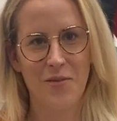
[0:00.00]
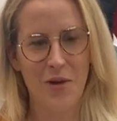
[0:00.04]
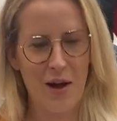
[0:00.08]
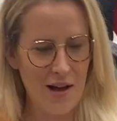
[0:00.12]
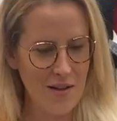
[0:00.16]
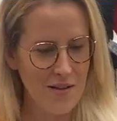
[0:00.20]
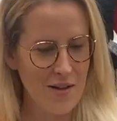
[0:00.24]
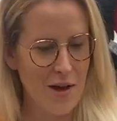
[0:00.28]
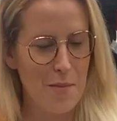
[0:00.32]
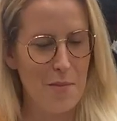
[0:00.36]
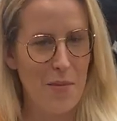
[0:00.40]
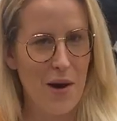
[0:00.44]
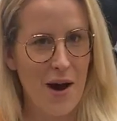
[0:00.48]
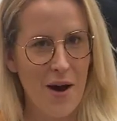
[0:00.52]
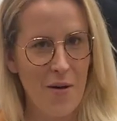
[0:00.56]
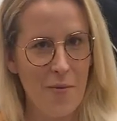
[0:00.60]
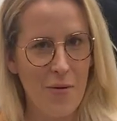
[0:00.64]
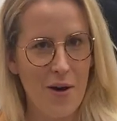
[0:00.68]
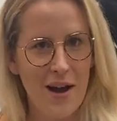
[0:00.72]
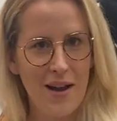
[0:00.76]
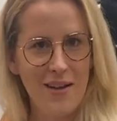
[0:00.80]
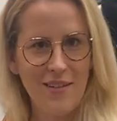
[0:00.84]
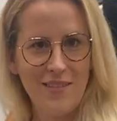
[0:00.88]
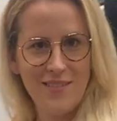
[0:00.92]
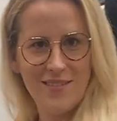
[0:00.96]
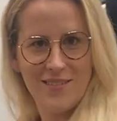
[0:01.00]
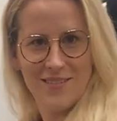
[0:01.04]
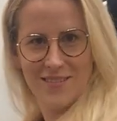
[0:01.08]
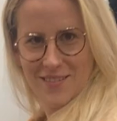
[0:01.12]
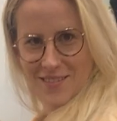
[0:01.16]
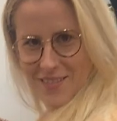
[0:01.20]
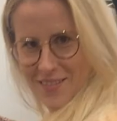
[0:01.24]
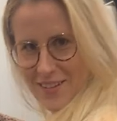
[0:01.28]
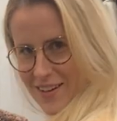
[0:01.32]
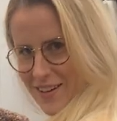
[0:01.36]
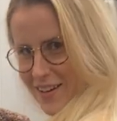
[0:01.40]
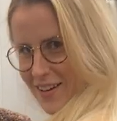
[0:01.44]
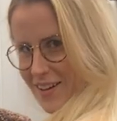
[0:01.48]
well, I bought one
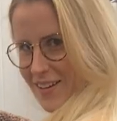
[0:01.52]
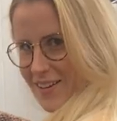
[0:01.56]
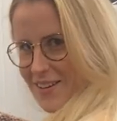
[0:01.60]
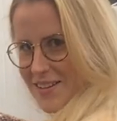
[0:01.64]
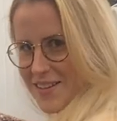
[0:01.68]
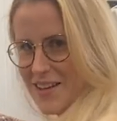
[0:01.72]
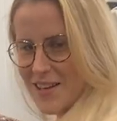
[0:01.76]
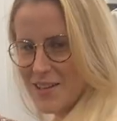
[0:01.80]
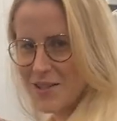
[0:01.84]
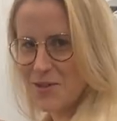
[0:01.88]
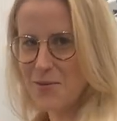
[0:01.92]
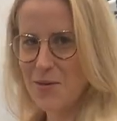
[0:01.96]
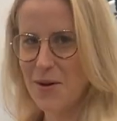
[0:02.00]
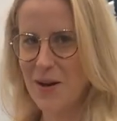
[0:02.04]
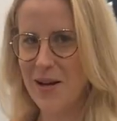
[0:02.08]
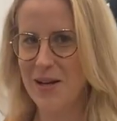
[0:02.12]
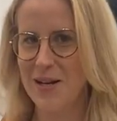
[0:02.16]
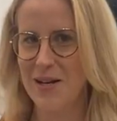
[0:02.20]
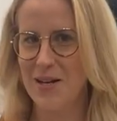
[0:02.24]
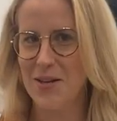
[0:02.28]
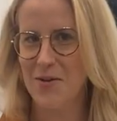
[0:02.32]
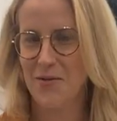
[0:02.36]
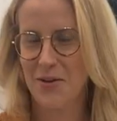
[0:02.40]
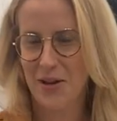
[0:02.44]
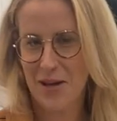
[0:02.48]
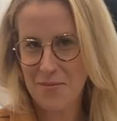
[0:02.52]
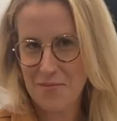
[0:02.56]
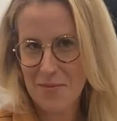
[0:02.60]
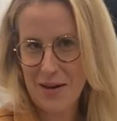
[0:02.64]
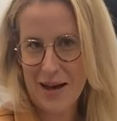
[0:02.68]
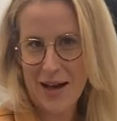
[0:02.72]
to this one and you can